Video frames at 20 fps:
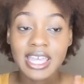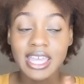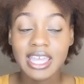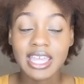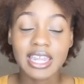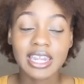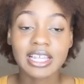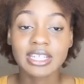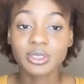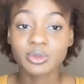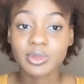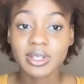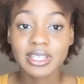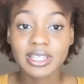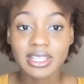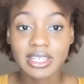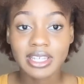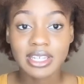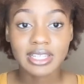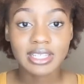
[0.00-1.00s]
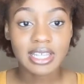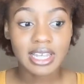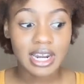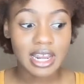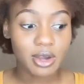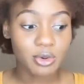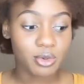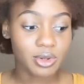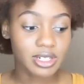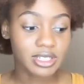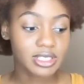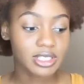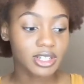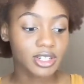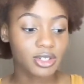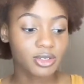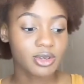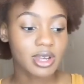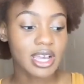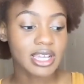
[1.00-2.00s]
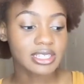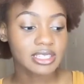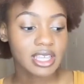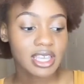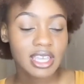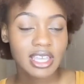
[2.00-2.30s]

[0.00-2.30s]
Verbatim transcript: And that's one thing that I want to tell you guys.